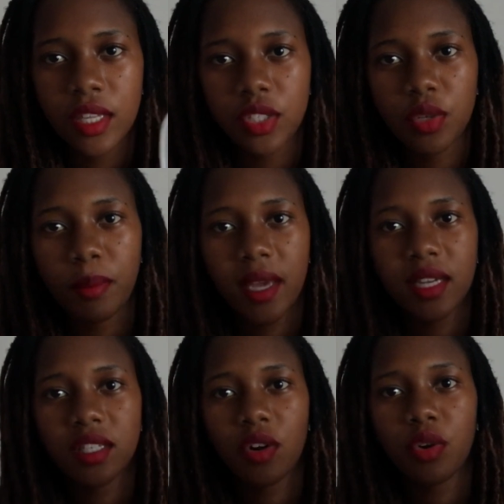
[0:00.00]
So
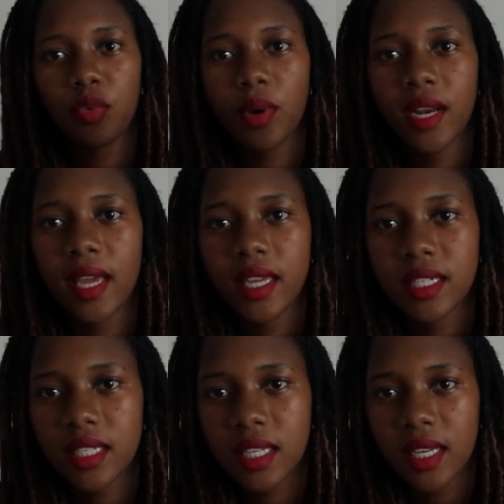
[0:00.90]
mine is around
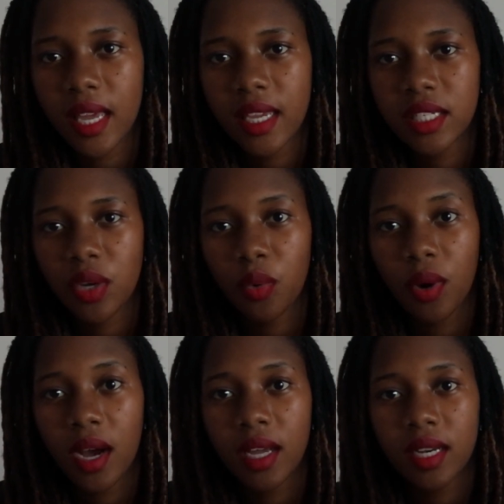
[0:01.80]
118,
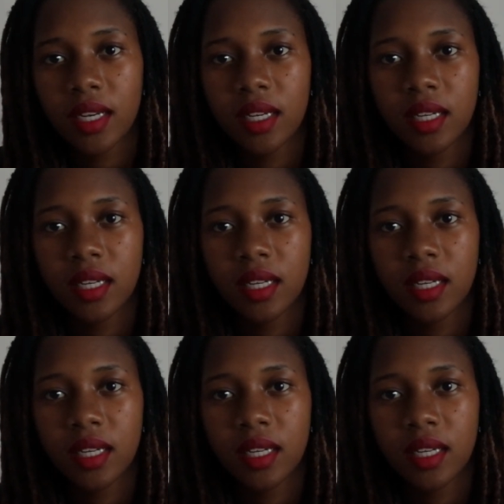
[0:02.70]
81,